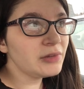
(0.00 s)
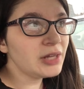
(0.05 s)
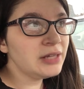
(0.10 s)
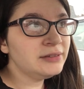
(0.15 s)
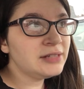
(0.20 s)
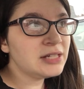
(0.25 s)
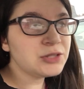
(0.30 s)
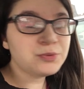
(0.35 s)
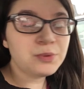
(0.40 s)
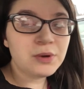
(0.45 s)

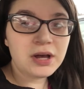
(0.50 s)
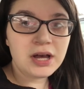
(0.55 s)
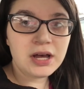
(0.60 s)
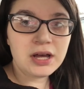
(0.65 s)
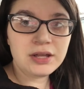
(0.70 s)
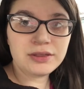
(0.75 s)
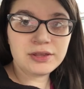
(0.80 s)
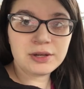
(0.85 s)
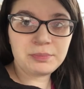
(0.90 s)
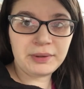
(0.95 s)
that's
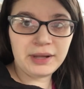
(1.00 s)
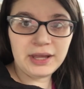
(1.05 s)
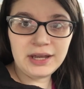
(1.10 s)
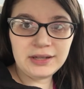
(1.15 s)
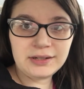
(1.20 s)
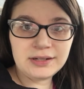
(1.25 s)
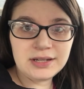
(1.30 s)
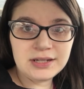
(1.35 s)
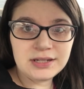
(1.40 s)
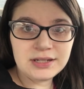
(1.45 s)
what the
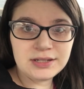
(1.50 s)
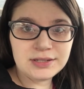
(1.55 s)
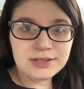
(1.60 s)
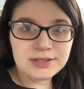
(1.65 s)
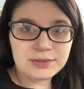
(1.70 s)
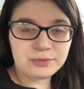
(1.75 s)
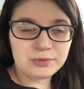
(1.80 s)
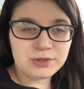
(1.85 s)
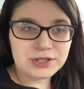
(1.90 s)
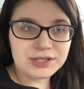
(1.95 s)
plan is.
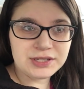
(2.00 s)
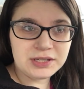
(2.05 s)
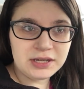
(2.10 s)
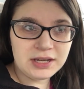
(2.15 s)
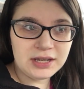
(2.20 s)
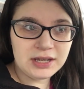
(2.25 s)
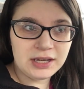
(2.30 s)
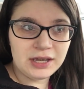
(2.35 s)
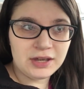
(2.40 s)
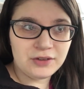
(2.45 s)
We'll see
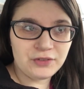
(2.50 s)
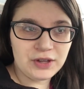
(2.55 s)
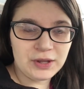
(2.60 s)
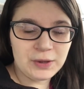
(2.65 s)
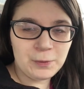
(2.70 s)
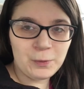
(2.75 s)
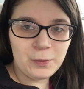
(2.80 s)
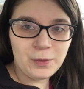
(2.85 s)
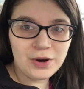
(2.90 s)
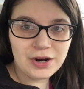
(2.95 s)
if
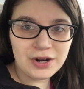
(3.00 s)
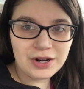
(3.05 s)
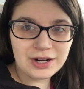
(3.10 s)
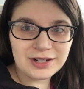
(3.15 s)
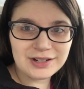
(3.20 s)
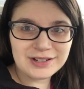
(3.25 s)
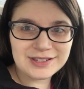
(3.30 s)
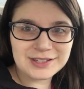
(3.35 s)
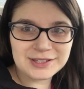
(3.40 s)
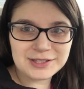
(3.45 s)
it
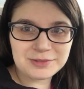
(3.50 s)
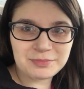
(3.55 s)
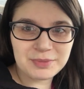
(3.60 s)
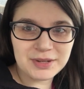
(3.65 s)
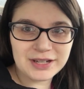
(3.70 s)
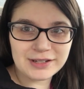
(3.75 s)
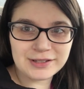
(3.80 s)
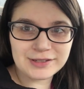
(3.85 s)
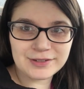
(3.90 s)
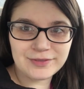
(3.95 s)
works
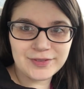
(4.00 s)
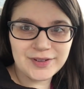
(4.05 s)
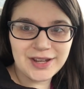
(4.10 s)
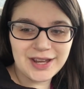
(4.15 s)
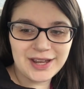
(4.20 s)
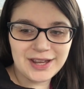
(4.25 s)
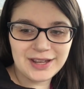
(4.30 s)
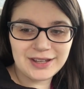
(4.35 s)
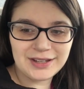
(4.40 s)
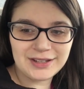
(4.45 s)
because
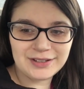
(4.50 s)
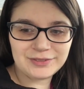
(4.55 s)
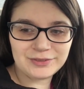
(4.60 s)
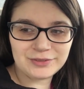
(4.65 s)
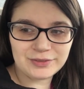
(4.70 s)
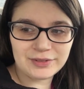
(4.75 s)
Nate,